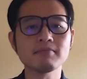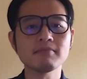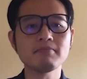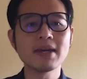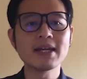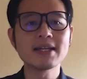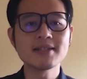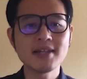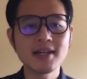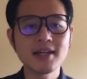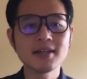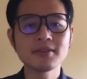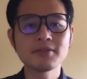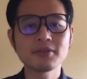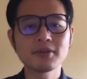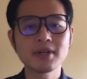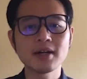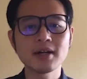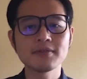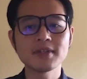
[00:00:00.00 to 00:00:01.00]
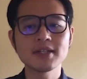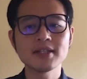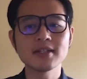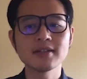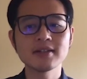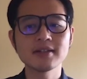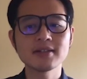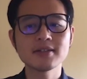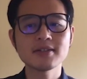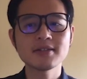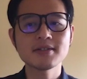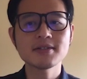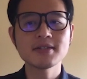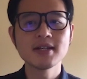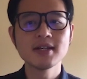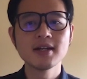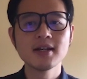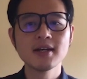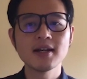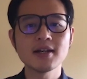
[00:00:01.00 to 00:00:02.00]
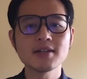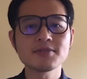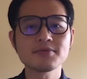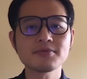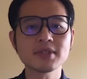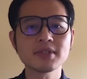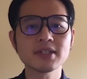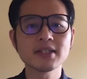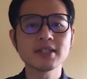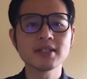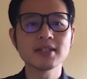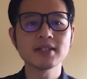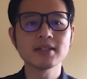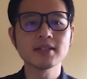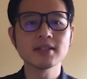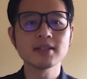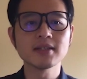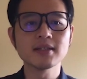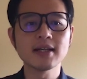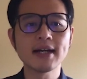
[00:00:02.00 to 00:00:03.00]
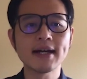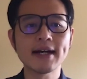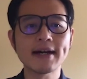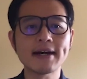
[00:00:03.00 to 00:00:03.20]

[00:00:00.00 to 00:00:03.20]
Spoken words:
maintained throughout the years has really